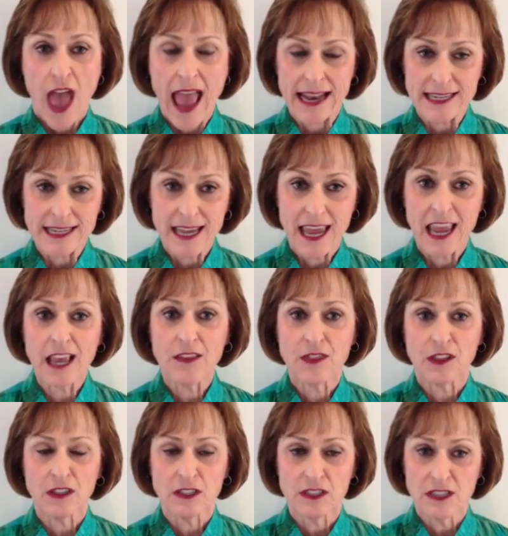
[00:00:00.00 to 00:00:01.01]
and take
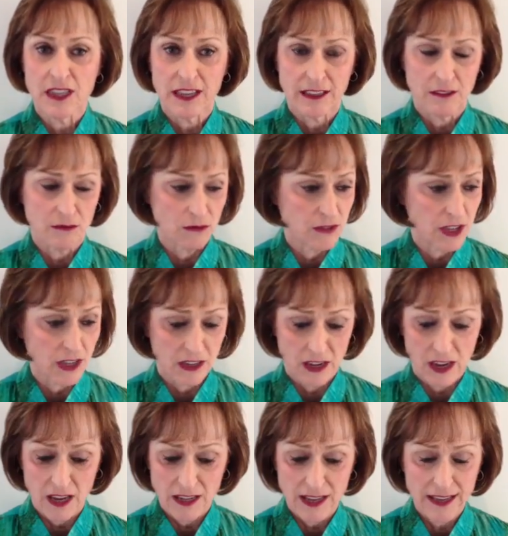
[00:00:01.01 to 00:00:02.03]
the
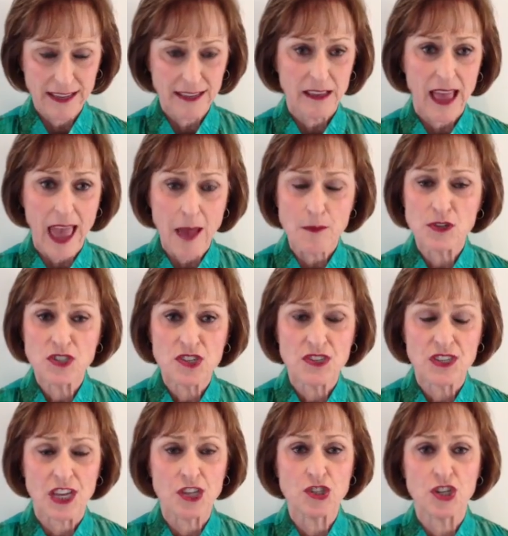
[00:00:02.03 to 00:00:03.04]

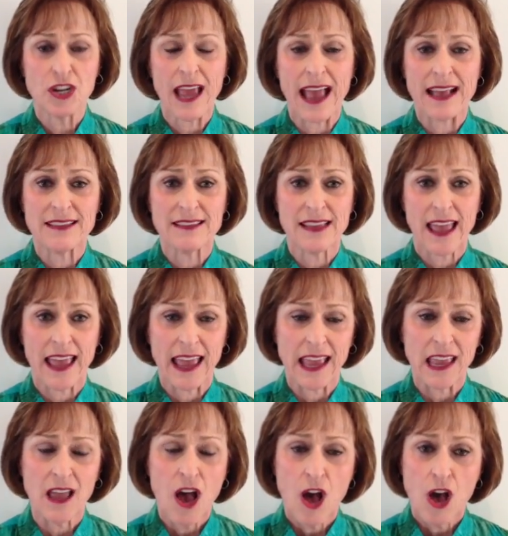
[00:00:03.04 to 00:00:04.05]
amortization as
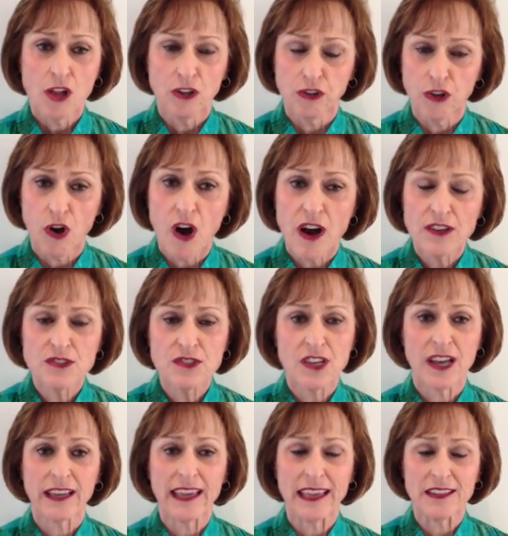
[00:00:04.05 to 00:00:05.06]
a loss
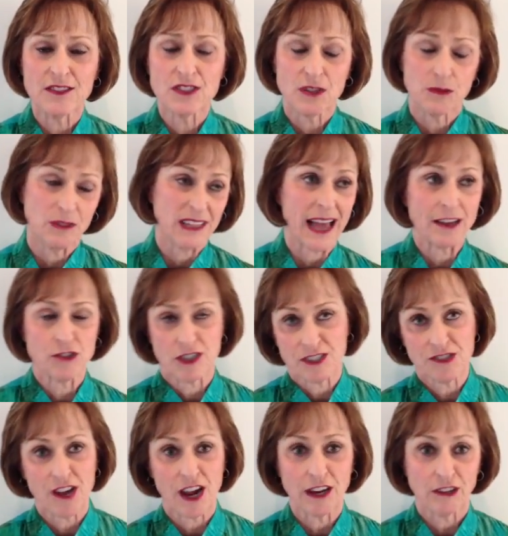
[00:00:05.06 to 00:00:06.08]
against, well, actually
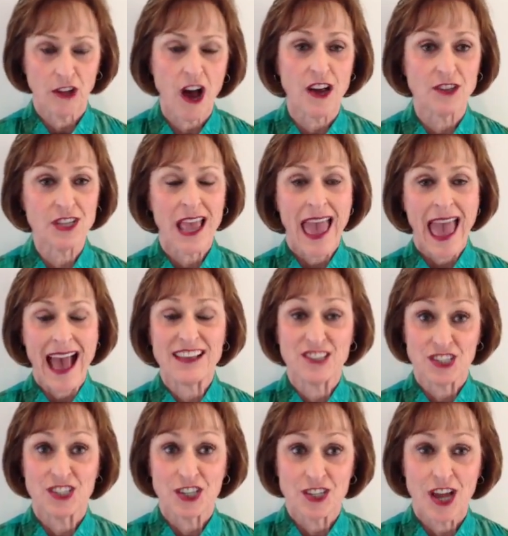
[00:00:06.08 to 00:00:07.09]
it's not a loss, as
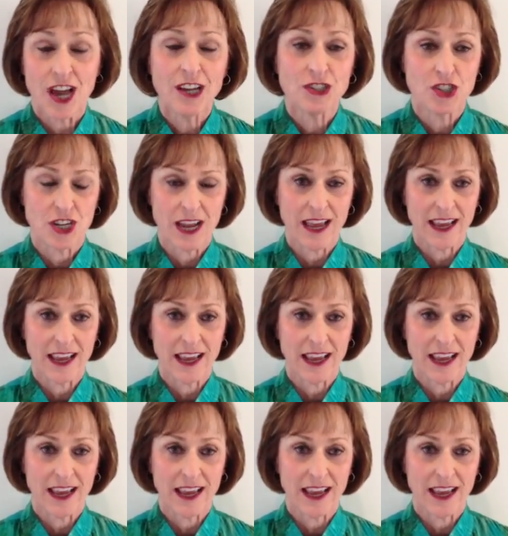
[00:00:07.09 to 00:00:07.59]
a deduction